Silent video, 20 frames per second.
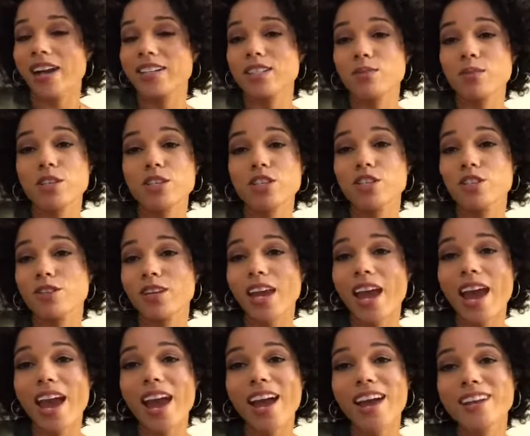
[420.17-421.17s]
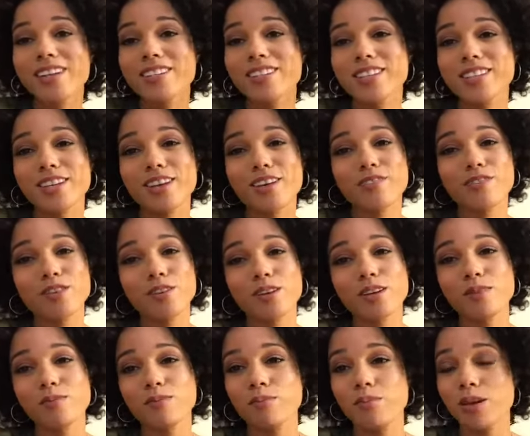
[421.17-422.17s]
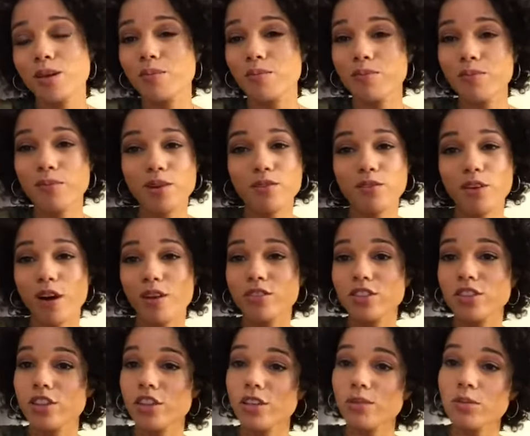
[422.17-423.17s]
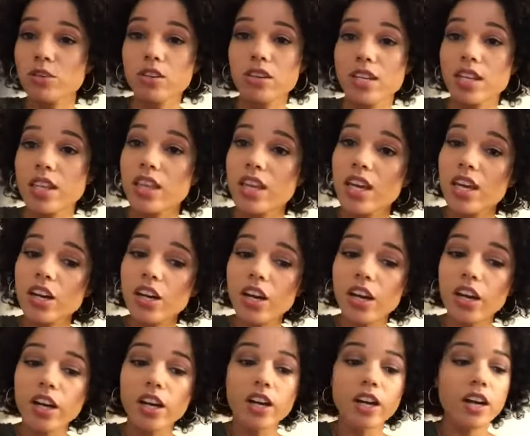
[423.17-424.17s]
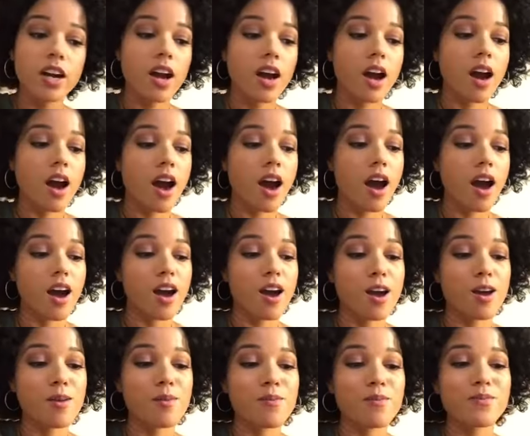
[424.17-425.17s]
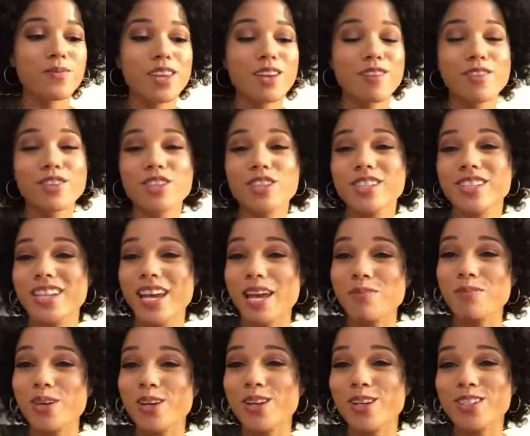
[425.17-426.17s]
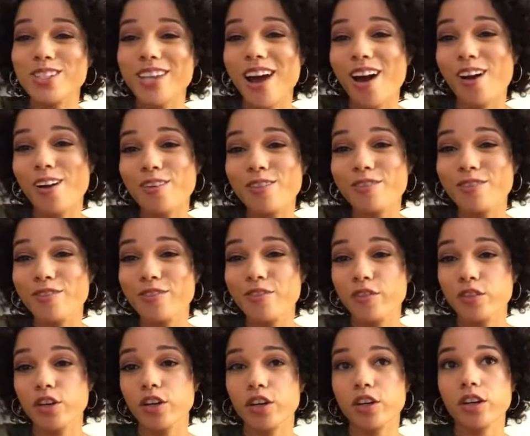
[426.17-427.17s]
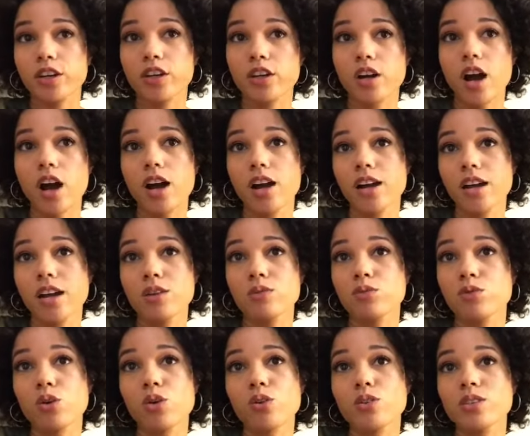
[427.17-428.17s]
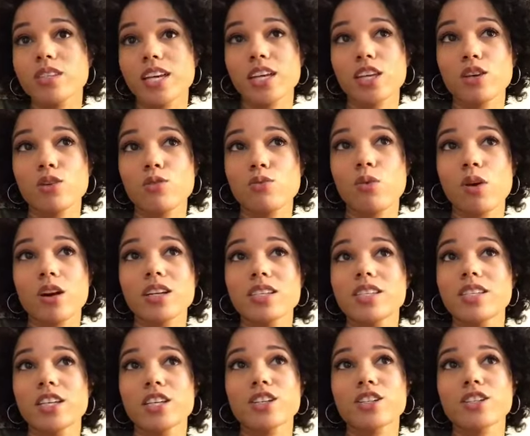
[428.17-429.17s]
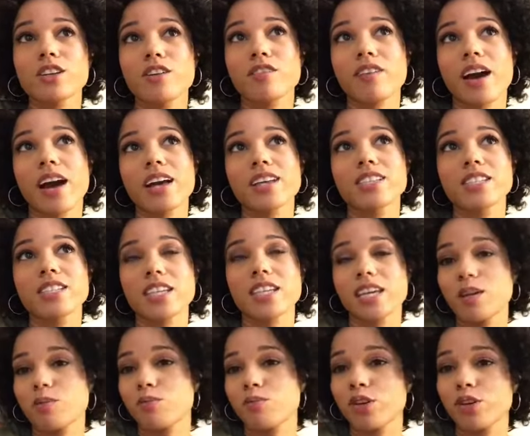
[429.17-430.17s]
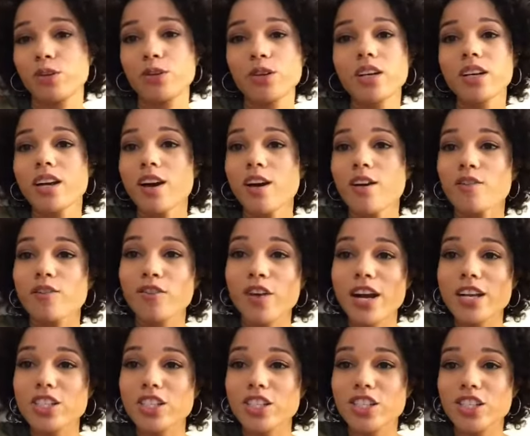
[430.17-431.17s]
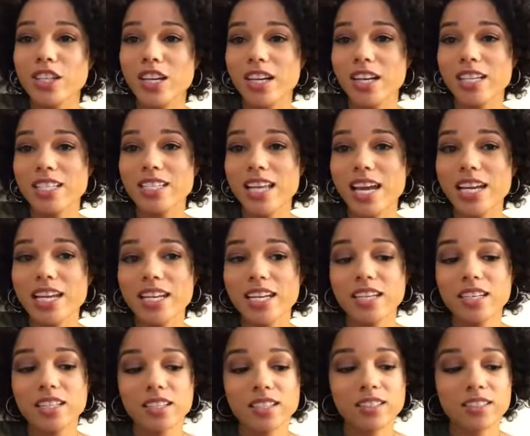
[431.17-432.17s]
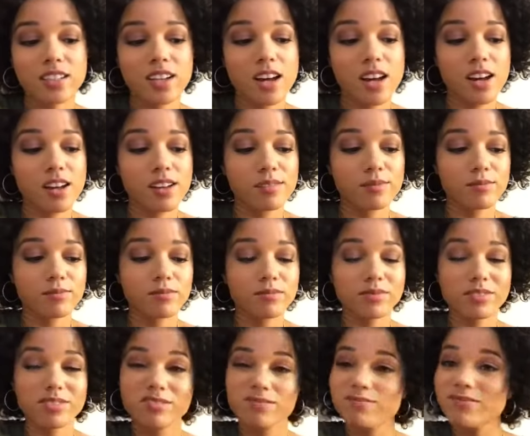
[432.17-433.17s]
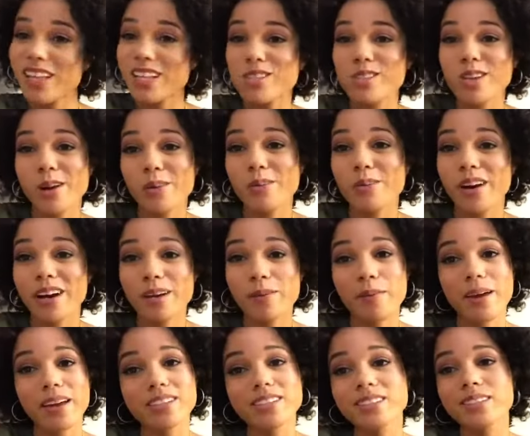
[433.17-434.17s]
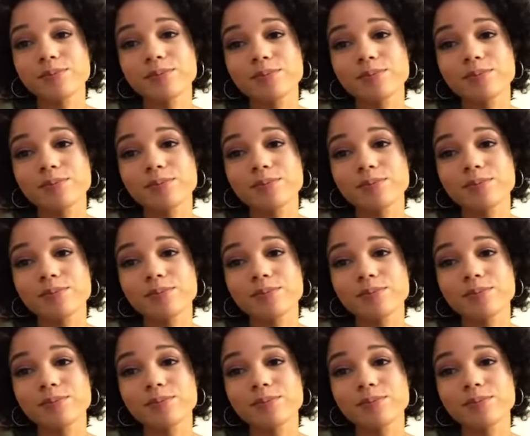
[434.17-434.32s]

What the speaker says: as much as you can, see if you can be involved in your community theater, even just taping yourself for in roles that you want to see yourself as, to keep you fresh and excited. That's what I would recommend.